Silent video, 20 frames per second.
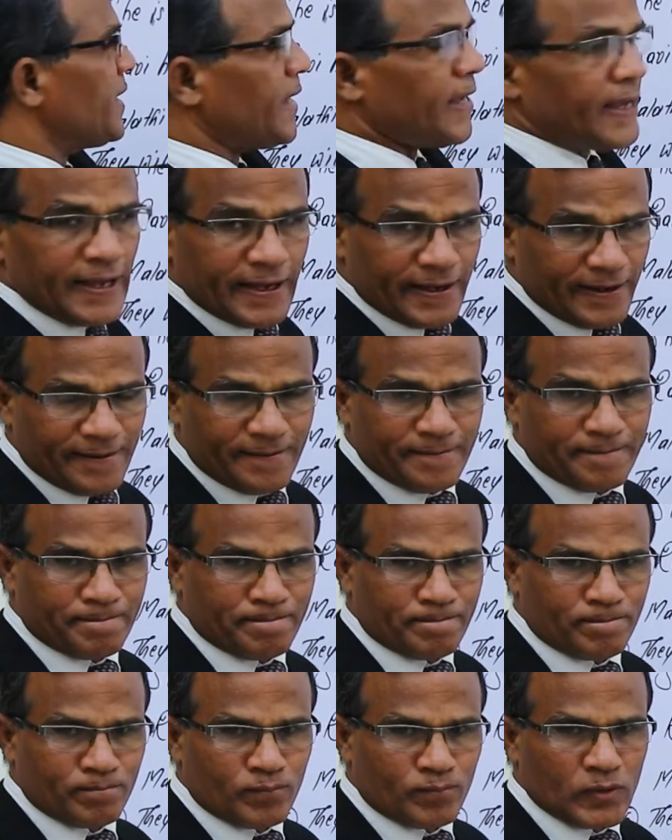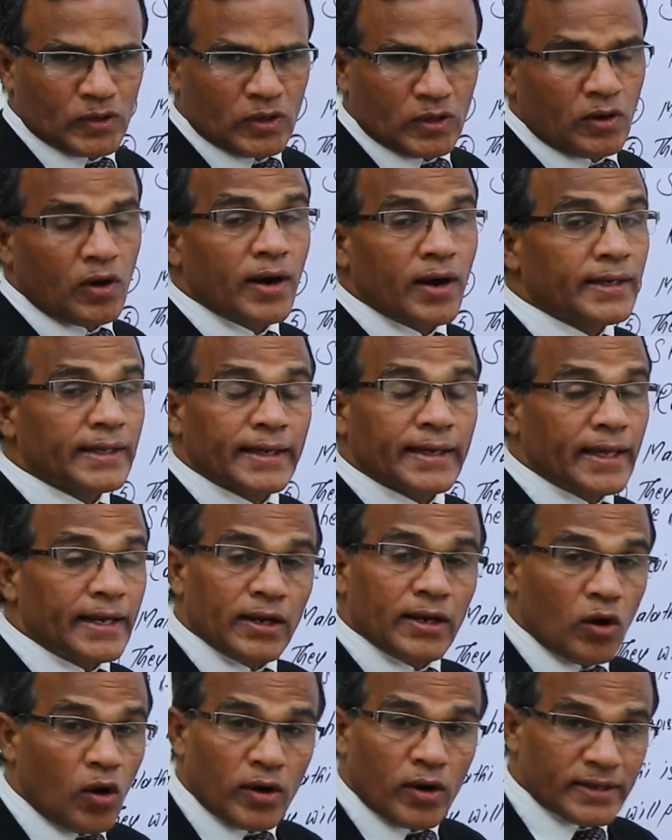they, not
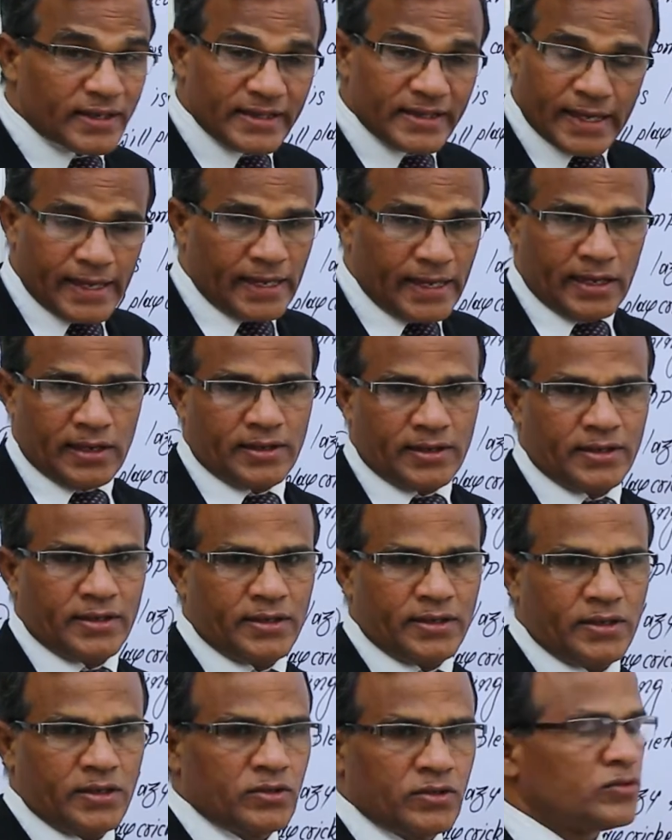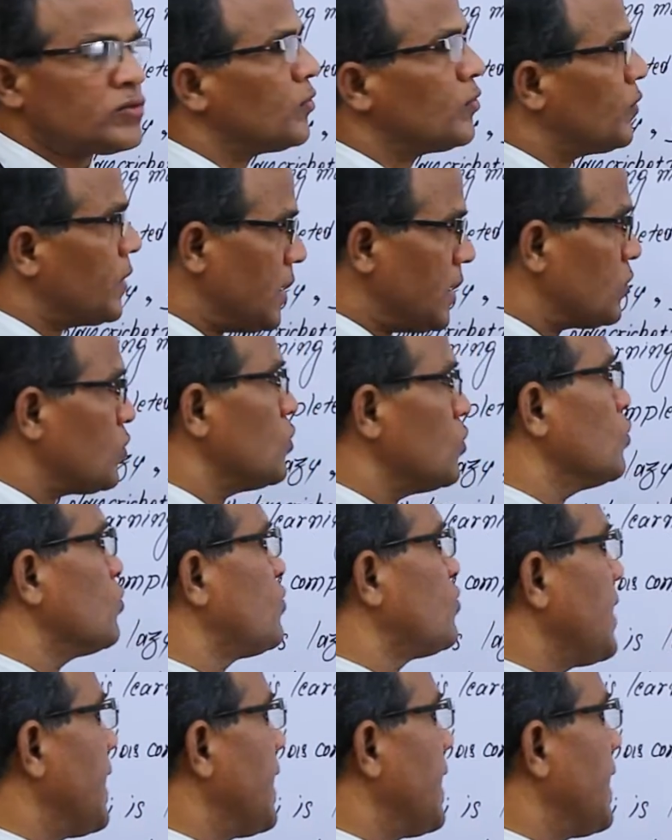cannot they. So we have to use